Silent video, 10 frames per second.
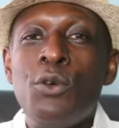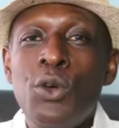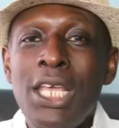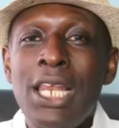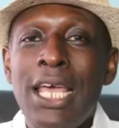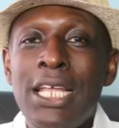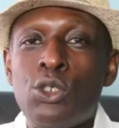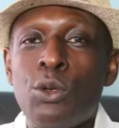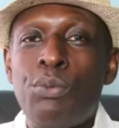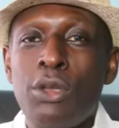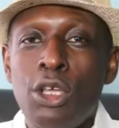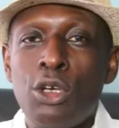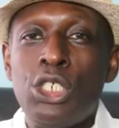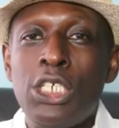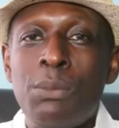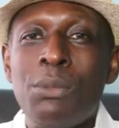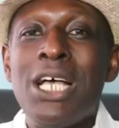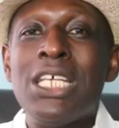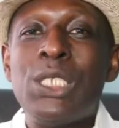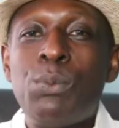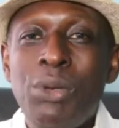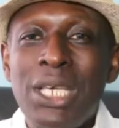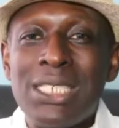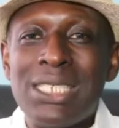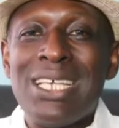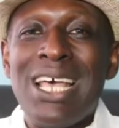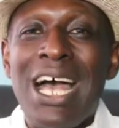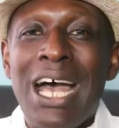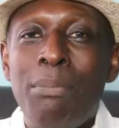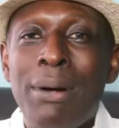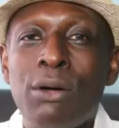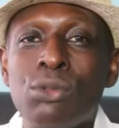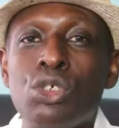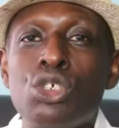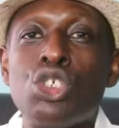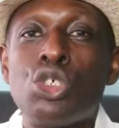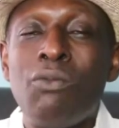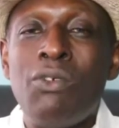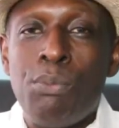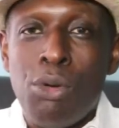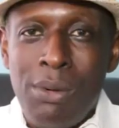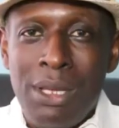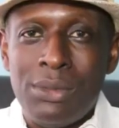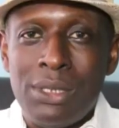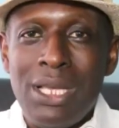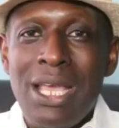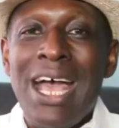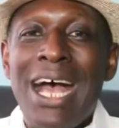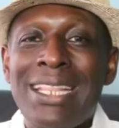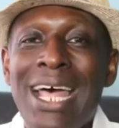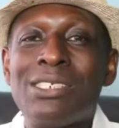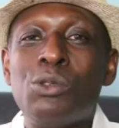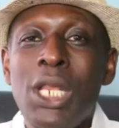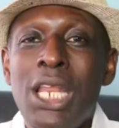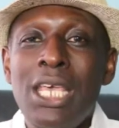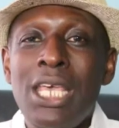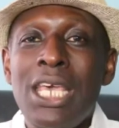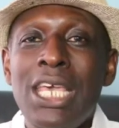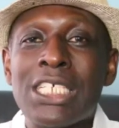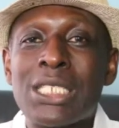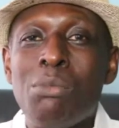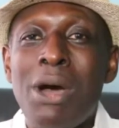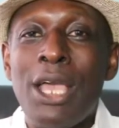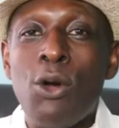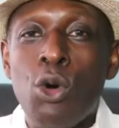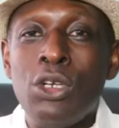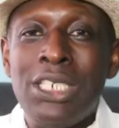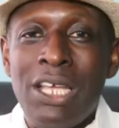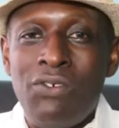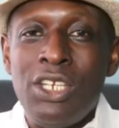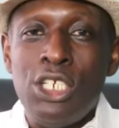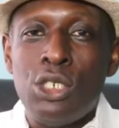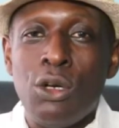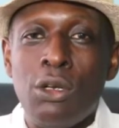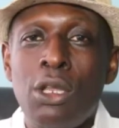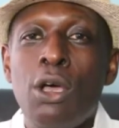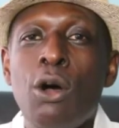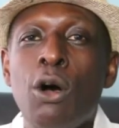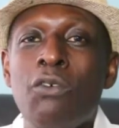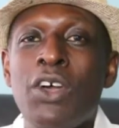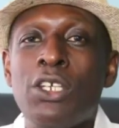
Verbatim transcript: real entrepreneurship speaks about solving problems. And that really is my own definition of